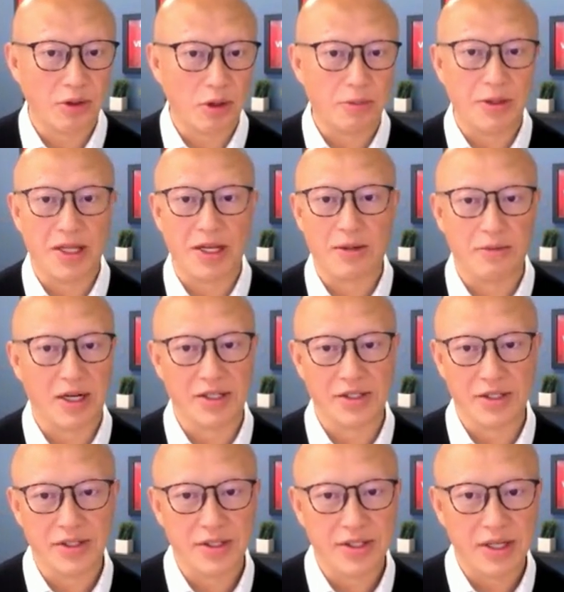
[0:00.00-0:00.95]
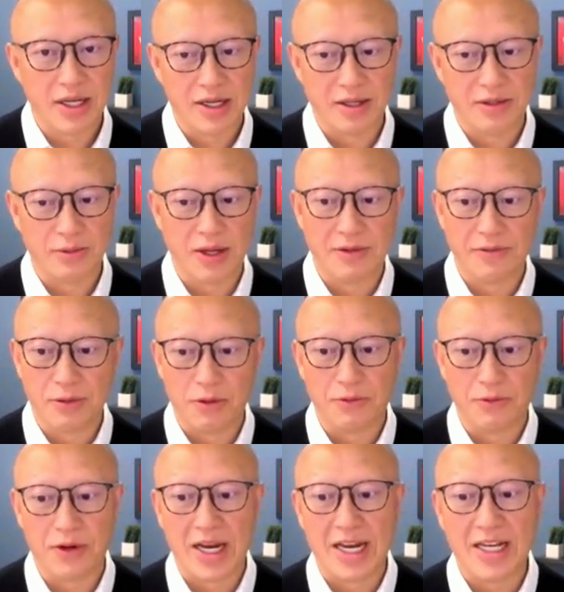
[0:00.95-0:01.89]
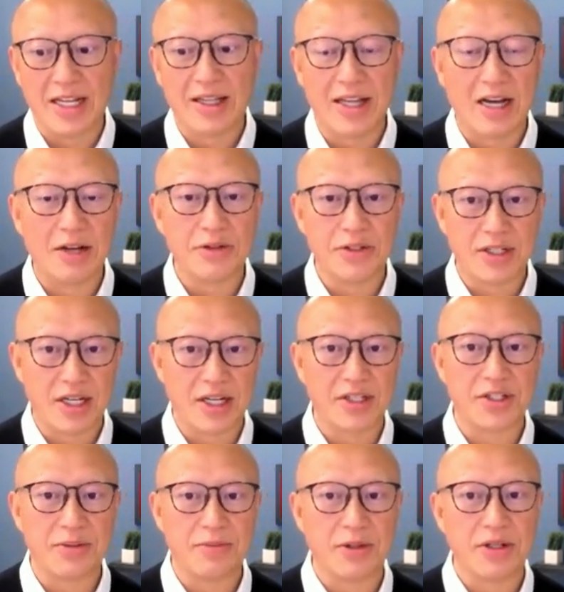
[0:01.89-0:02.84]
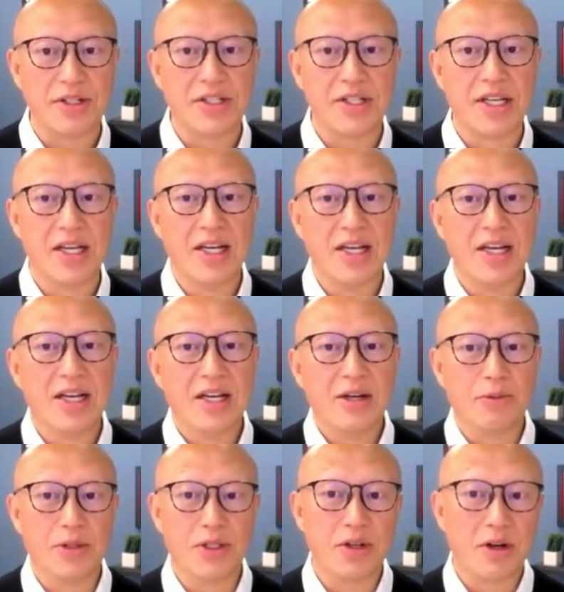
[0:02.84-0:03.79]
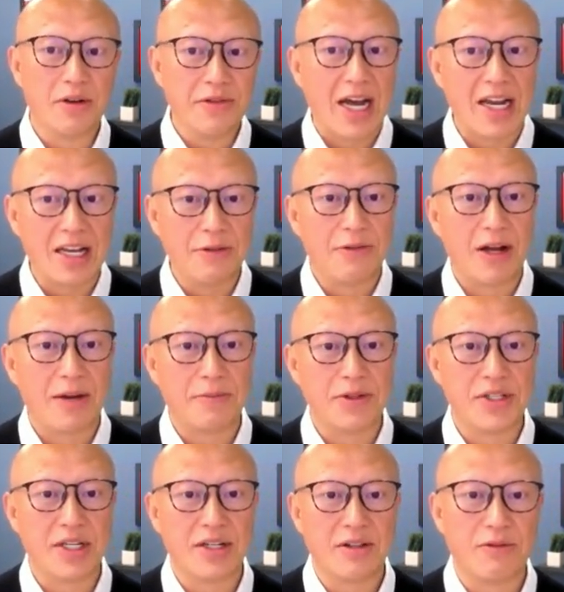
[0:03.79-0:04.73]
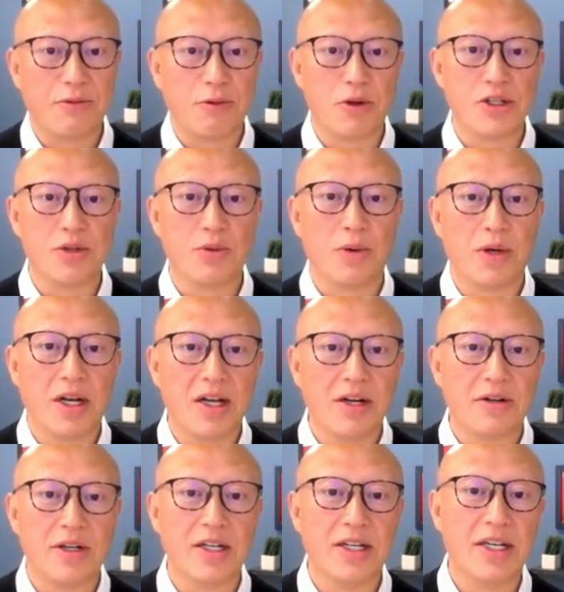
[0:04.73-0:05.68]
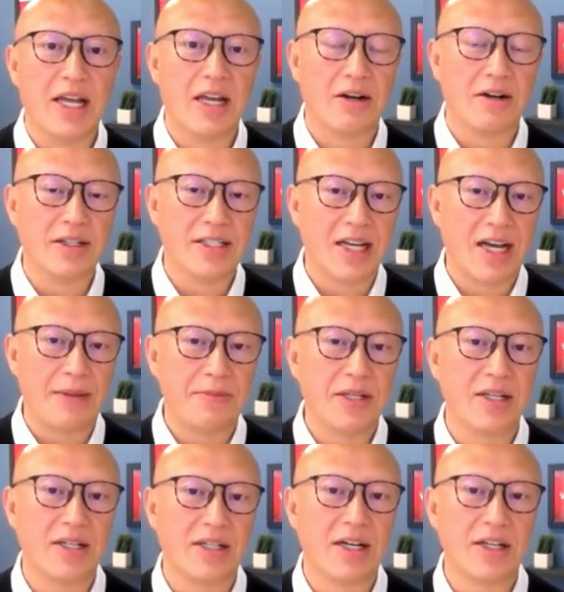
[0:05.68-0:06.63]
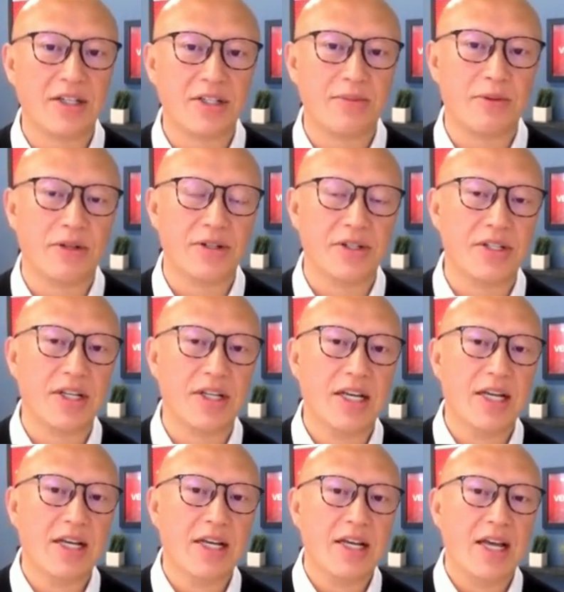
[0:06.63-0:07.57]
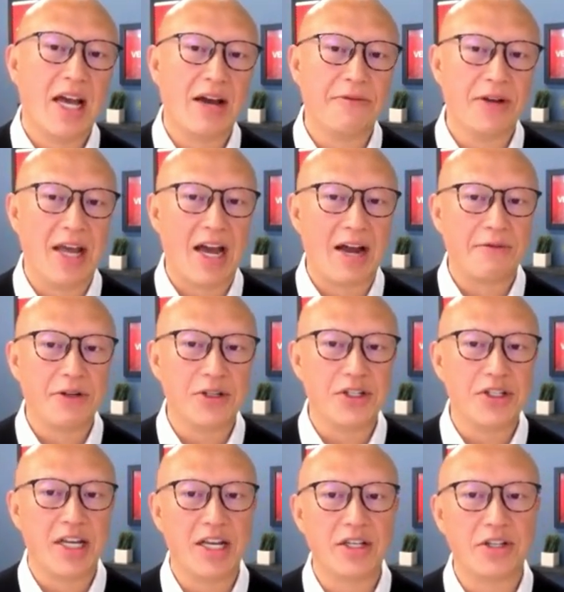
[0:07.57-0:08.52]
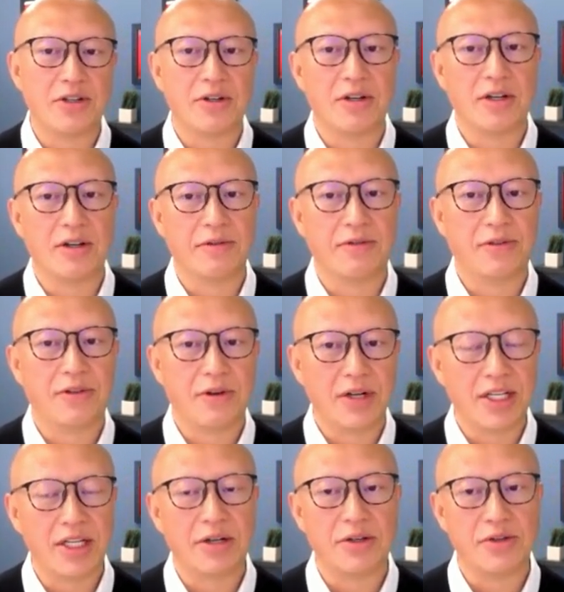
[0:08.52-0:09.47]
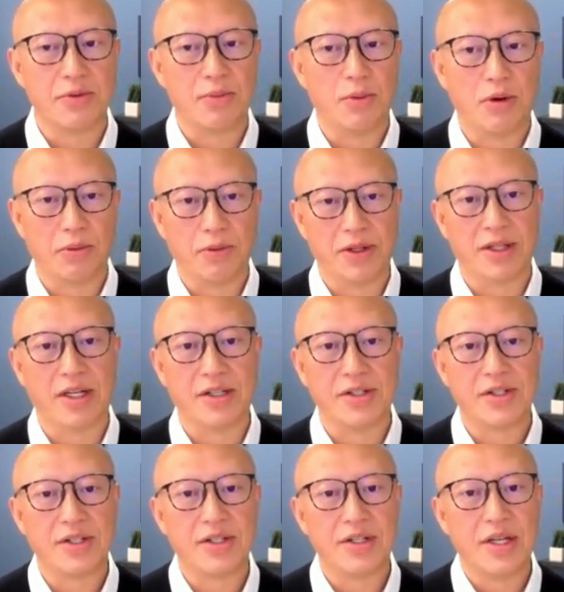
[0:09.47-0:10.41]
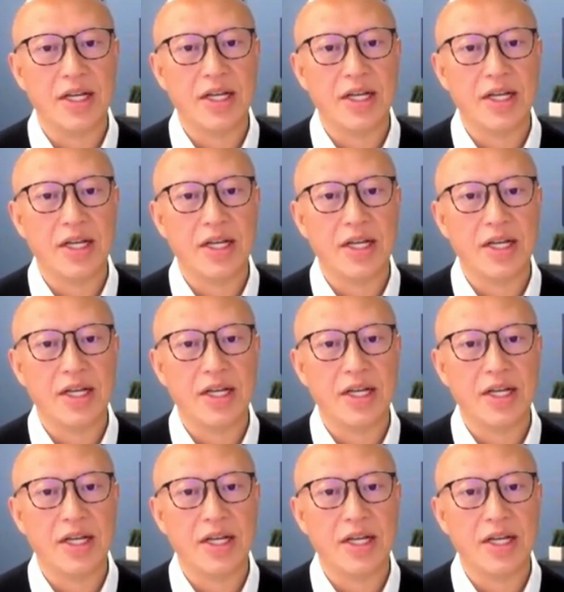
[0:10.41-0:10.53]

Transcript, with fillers: global enterprises. Uh, we have over eighty thousand customers. We serve ninety-five percent of the Fortune one hundred, and our top ten customers have an average tenure of thirty years or more with us.